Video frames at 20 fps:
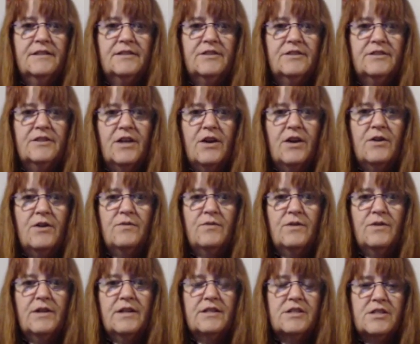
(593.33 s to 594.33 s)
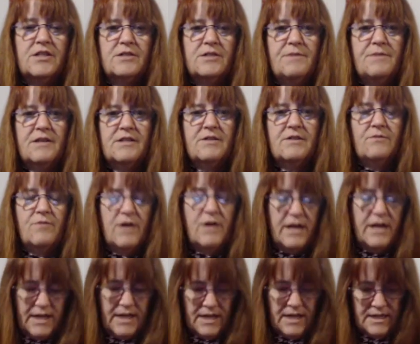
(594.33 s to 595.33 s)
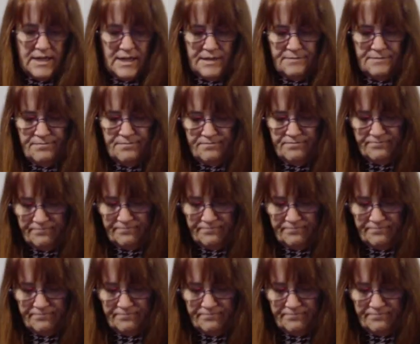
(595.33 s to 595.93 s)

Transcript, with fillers: So it just depends on what I get done.